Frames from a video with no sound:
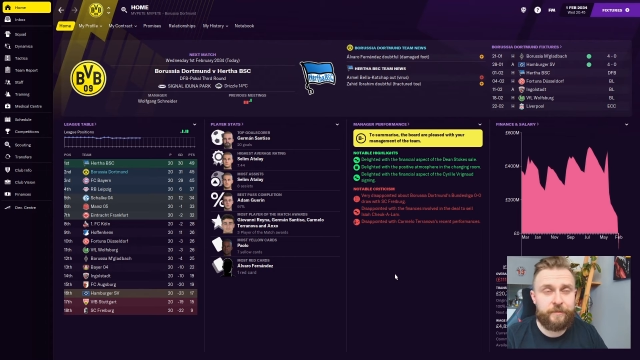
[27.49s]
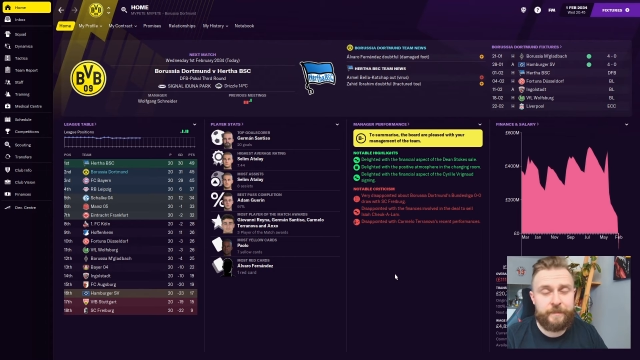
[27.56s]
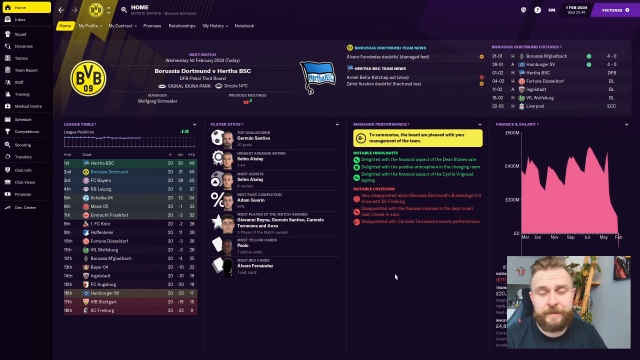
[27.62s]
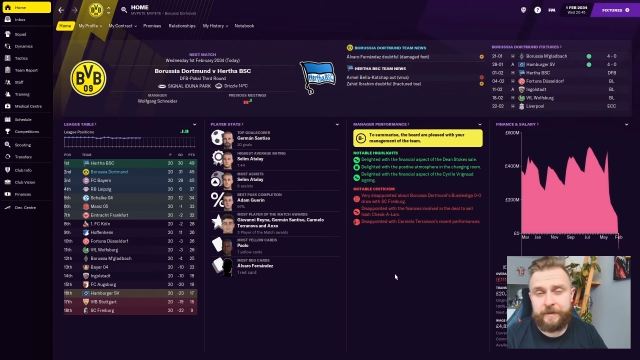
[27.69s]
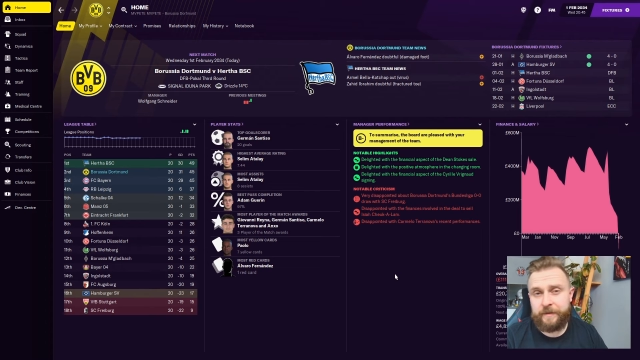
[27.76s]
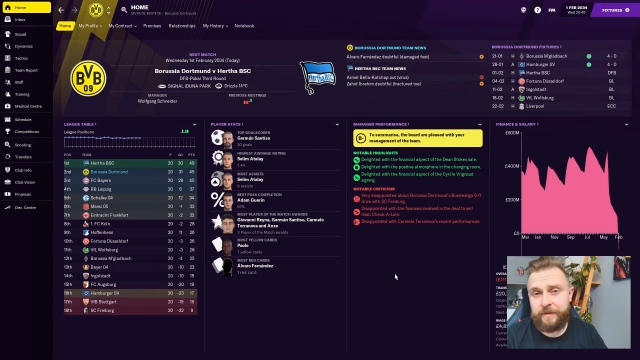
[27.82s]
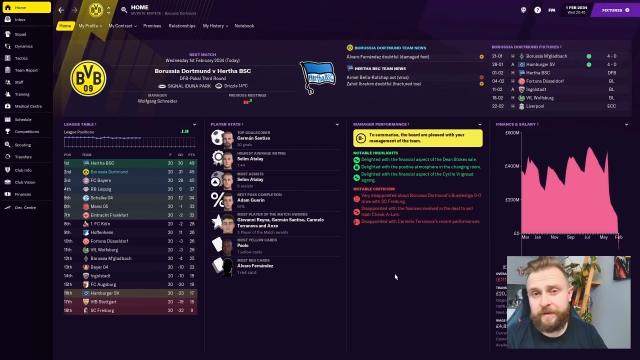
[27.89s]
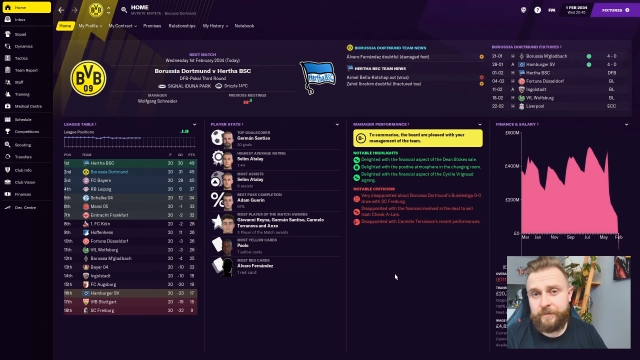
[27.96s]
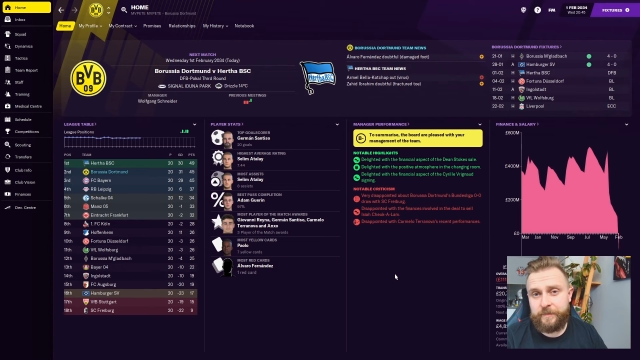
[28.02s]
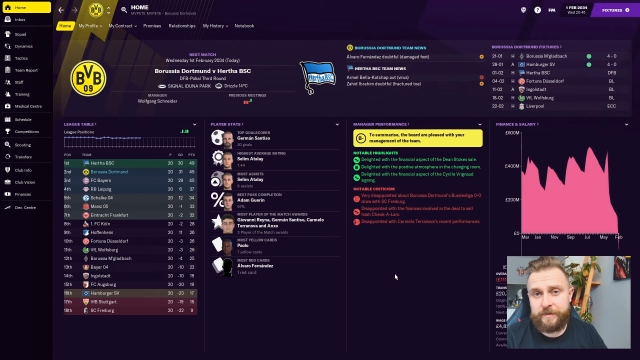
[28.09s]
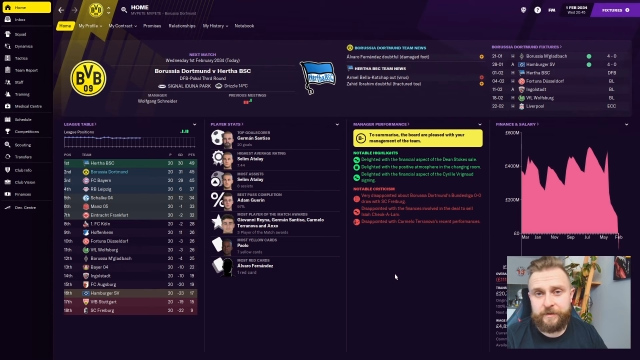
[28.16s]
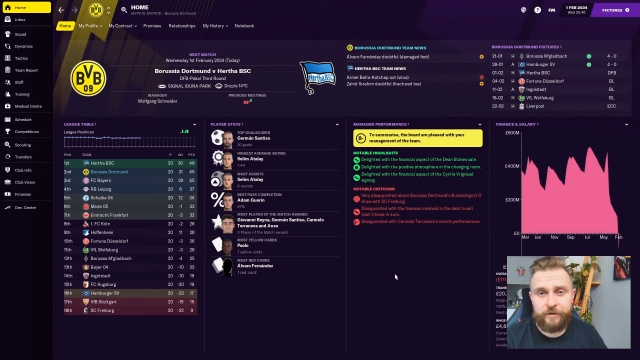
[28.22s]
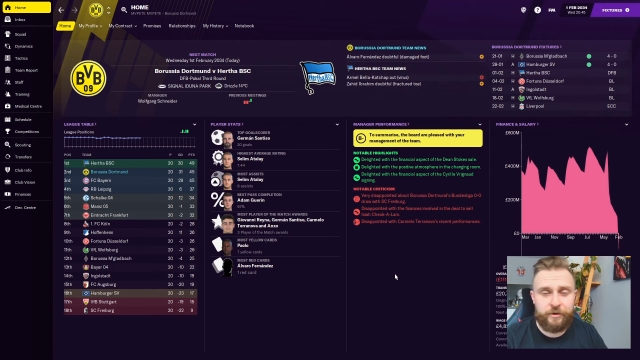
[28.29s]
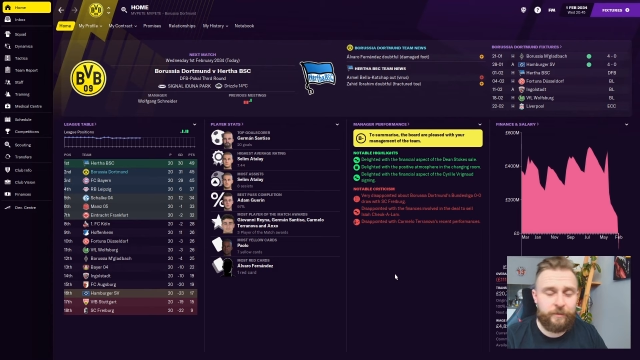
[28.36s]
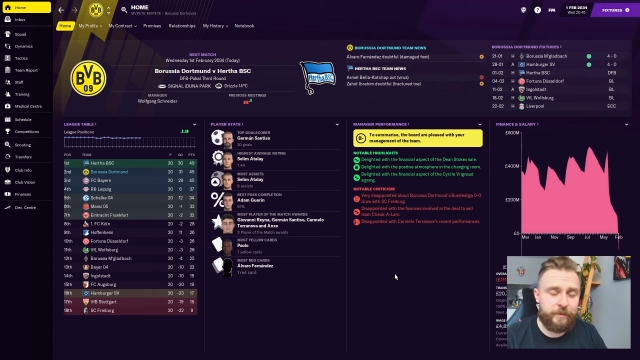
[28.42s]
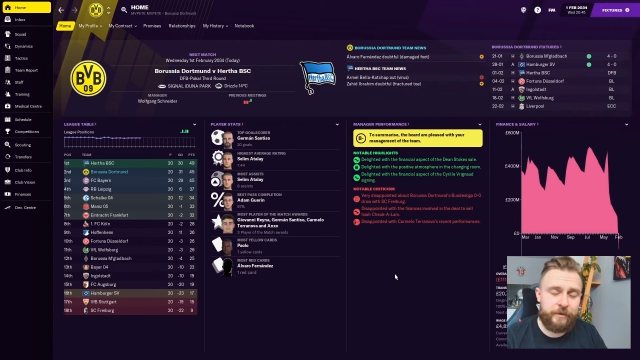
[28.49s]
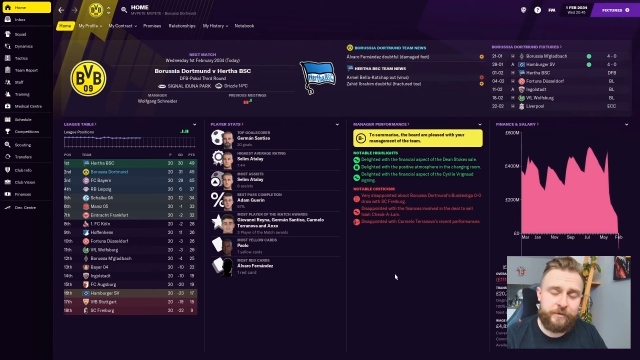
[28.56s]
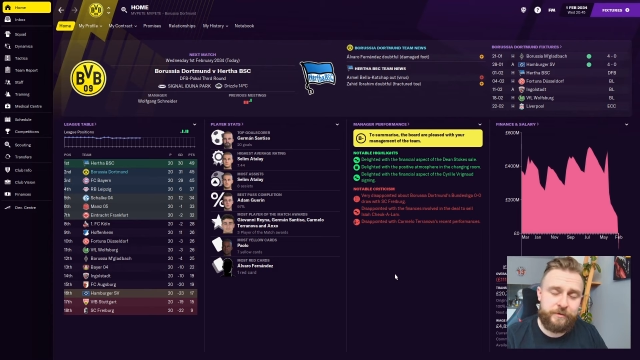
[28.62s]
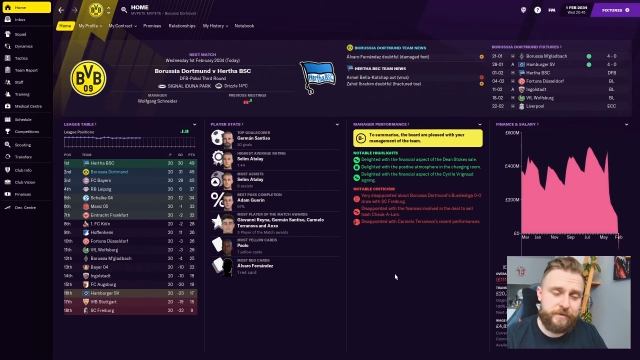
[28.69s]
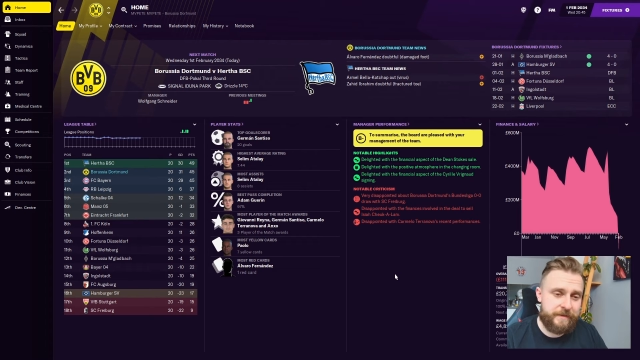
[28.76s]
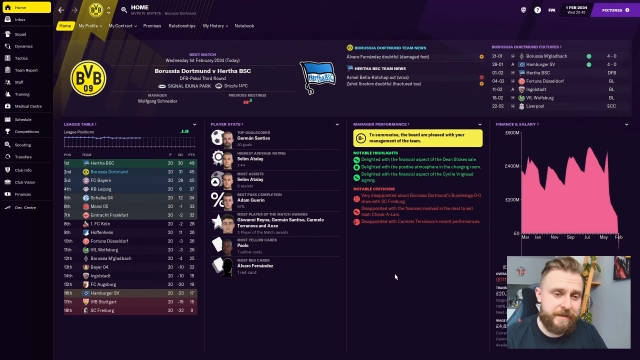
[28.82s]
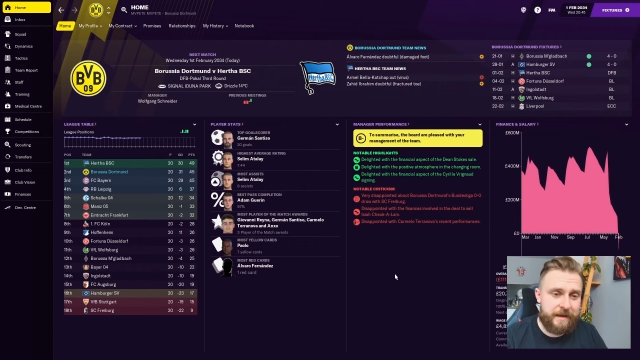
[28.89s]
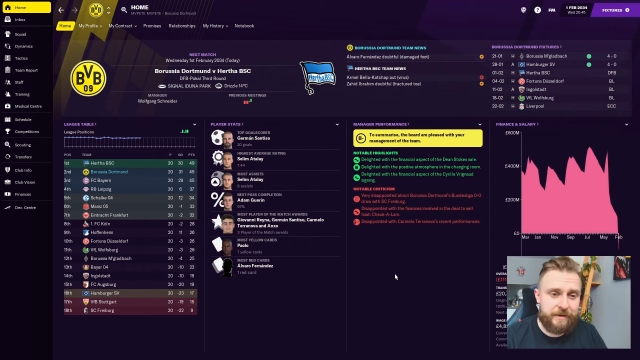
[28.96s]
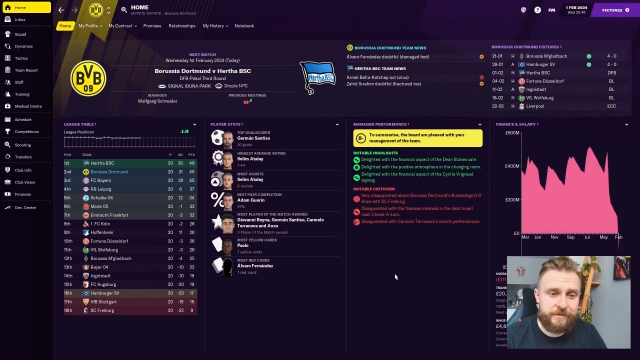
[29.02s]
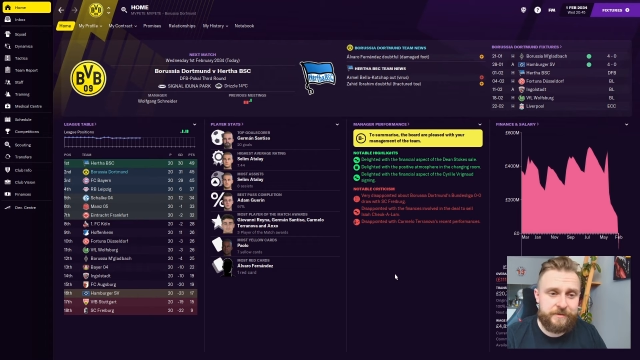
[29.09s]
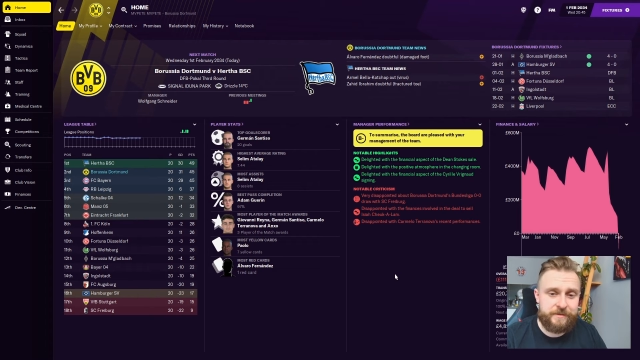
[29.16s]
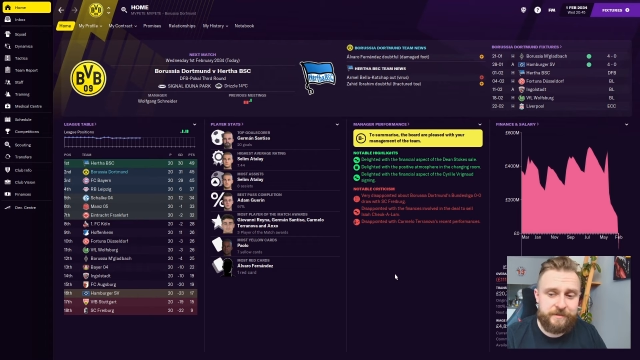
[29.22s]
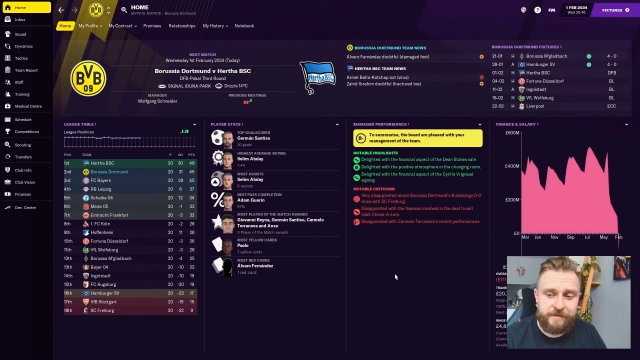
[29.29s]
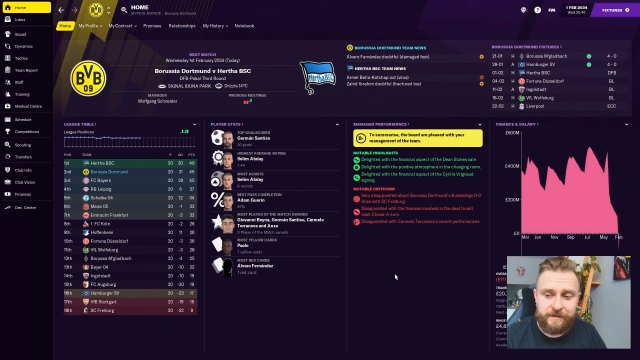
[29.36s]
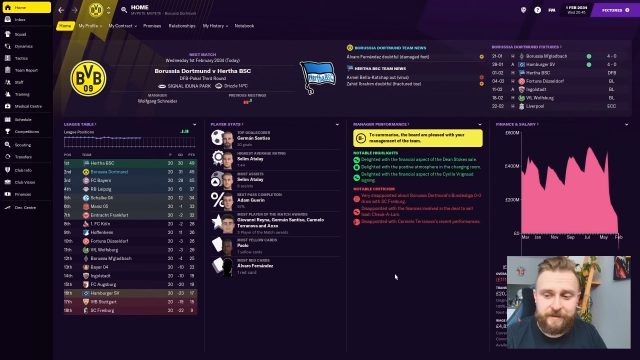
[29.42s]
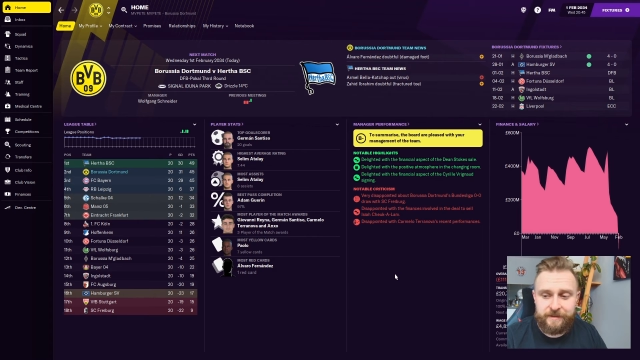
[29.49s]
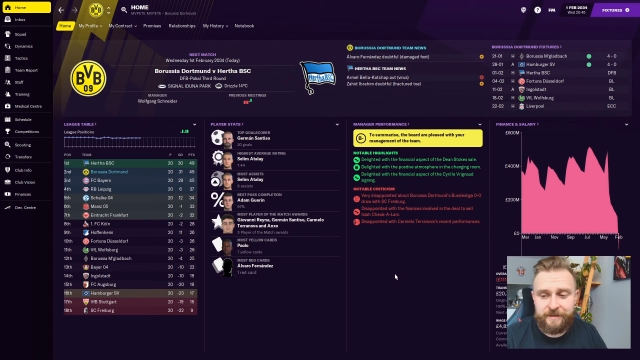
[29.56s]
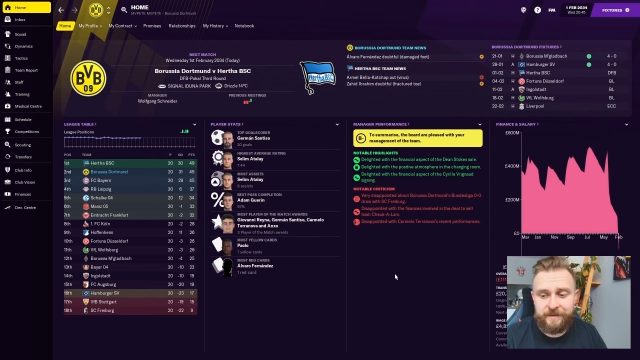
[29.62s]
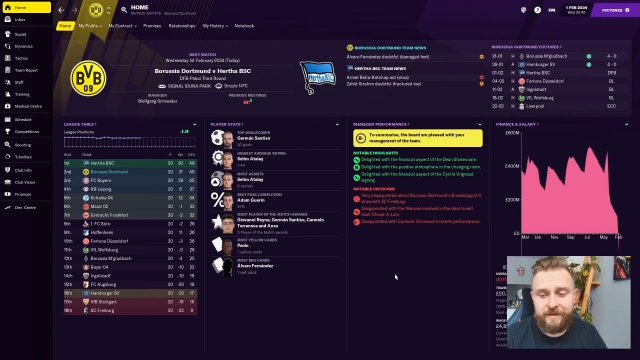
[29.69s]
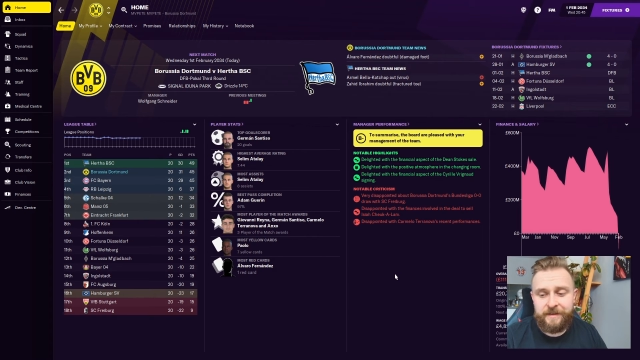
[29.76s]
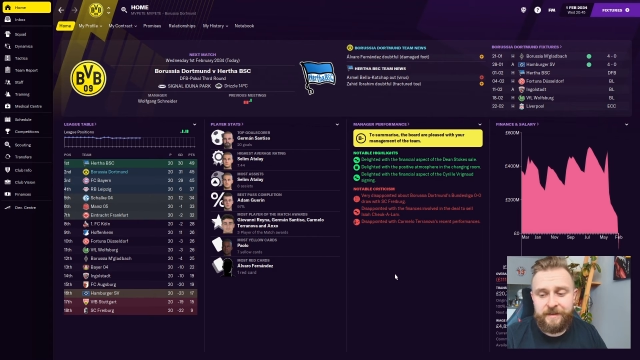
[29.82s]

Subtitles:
million with a couple 100,000